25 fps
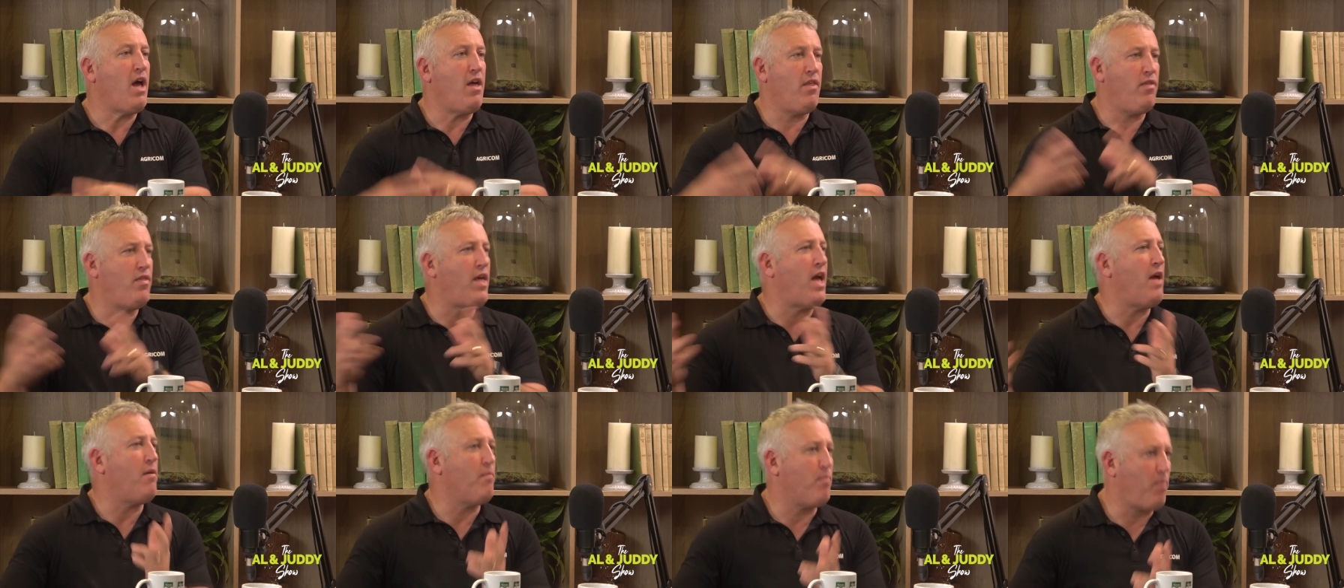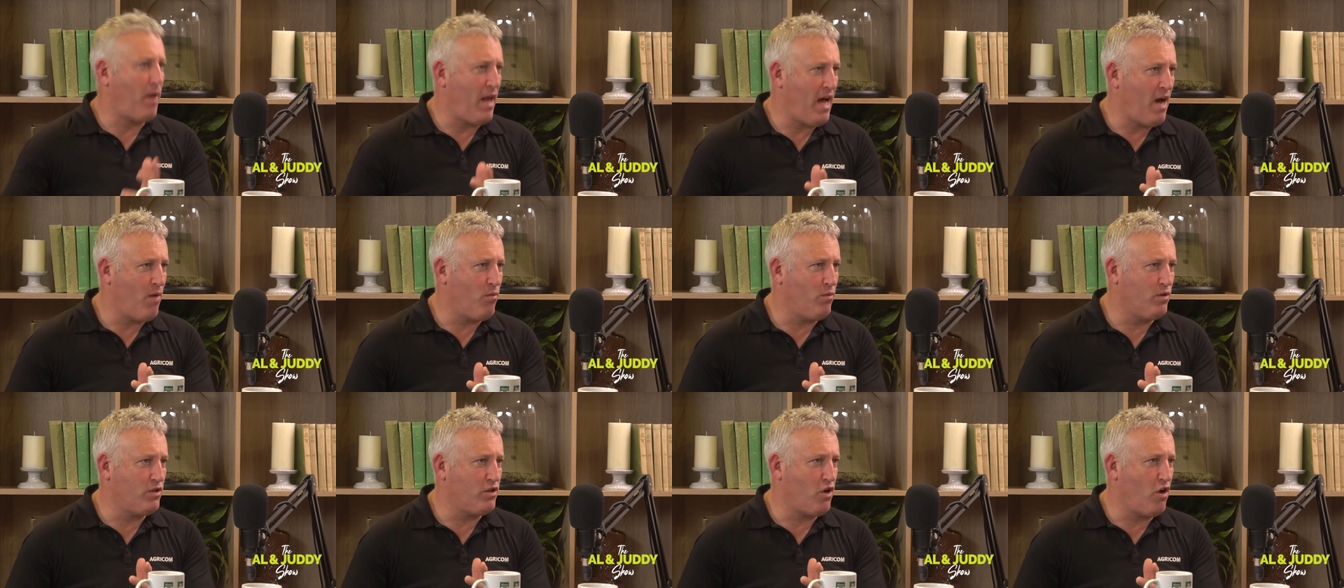That
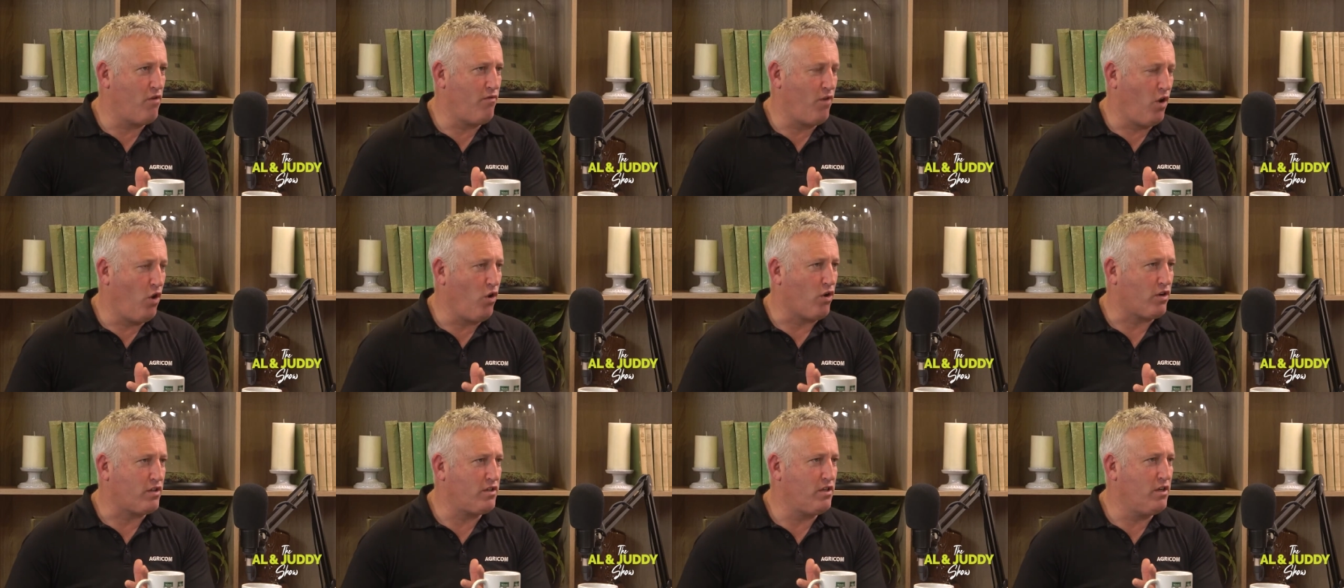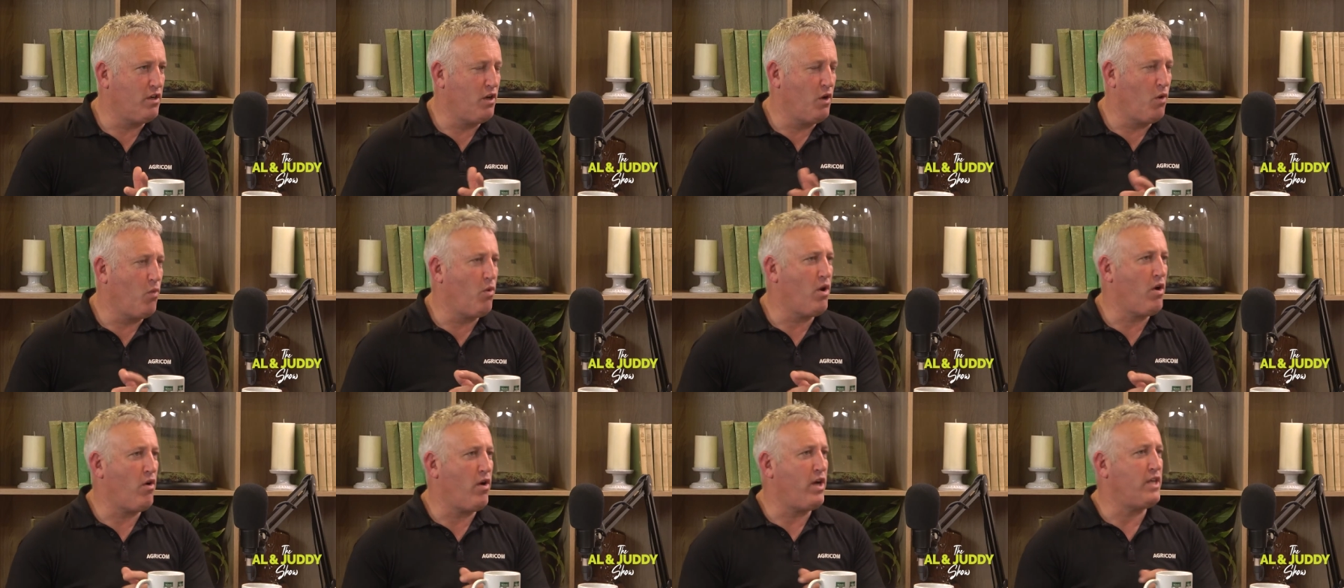plant was overlooked,
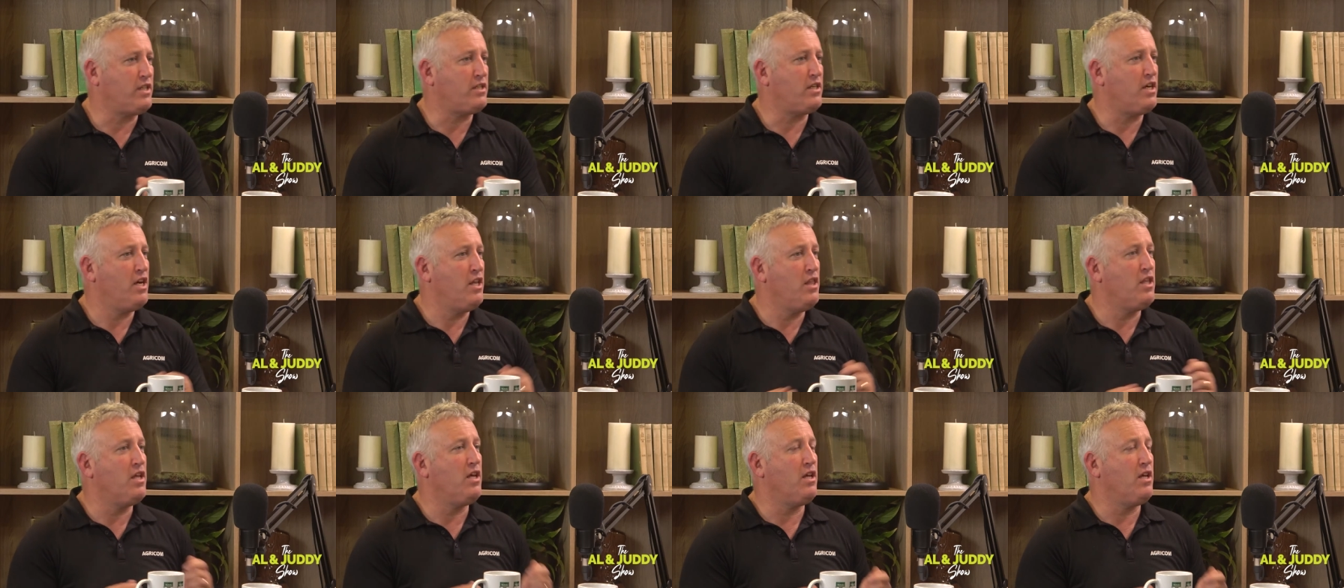whereas...